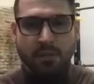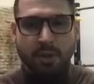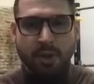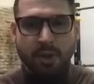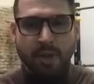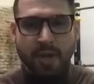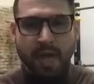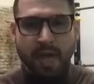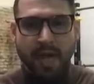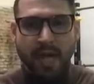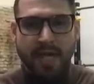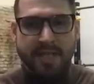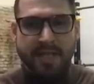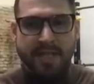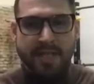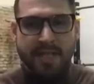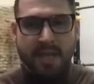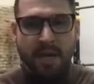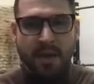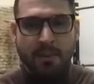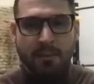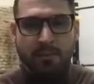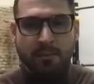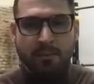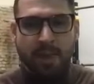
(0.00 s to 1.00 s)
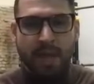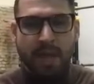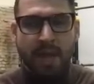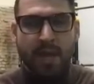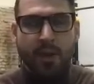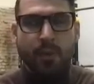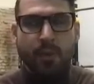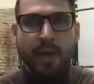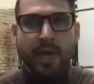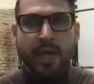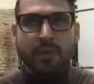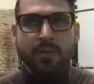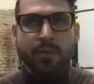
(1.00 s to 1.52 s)
pulling, as
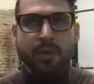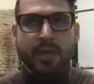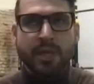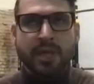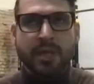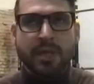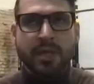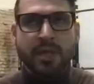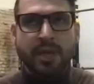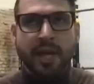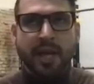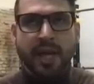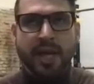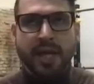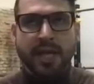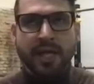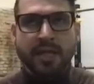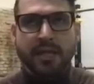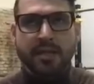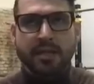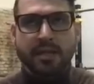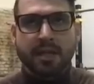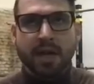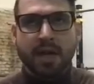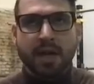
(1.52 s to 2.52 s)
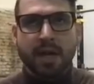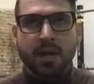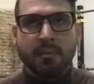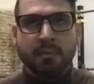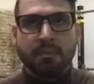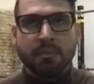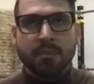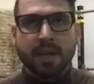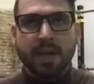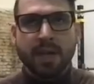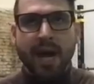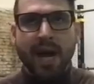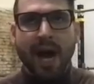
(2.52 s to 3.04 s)
when you look at it,
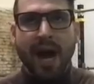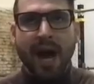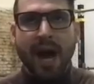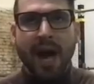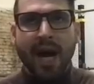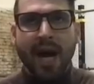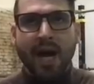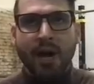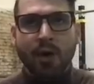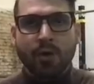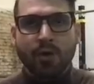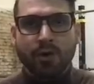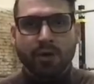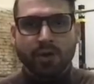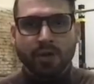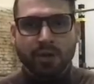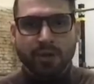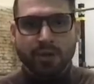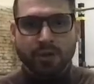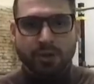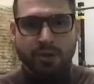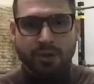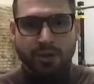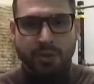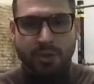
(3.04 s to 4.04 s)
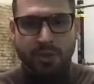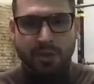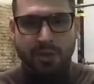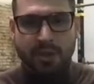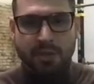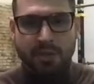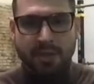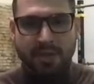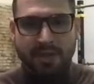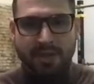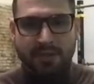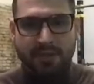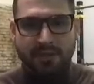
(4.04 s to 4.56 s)
how you use the
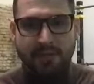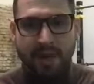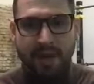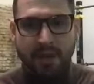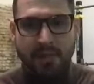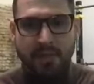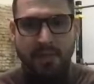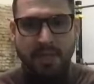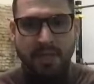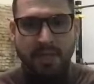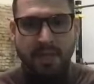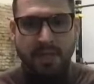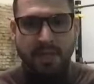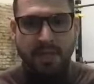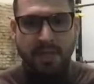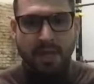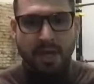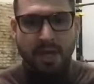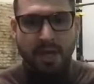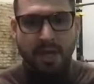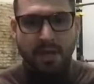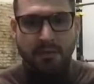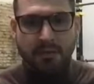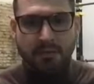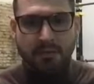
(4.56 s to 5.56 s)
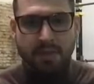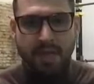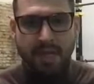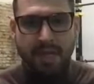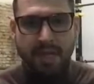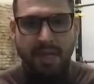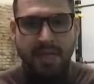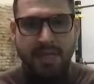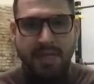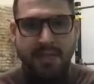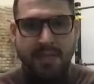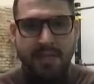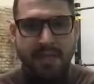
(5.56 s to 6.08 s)
muscle fibers
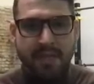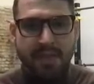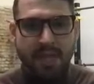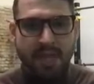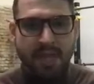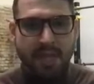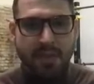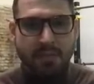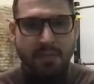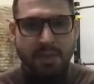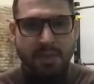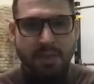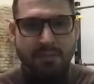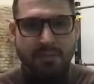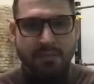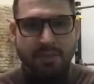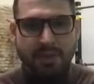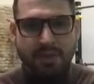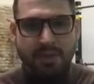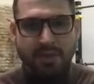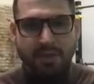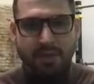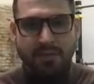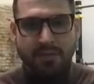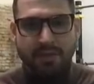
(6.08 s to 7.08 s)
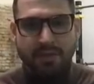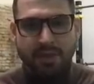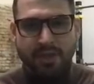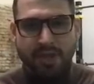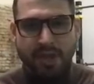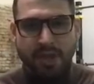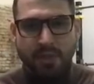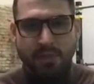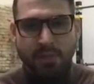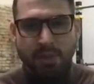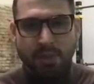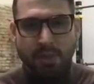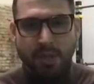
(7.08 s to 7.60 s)
is a little bit different to the
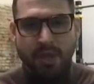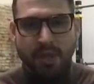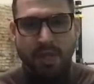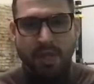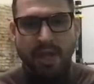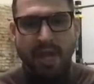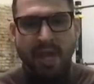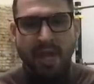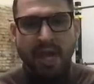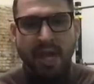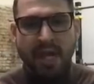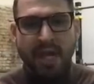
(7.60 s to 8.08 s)
vertical pulling,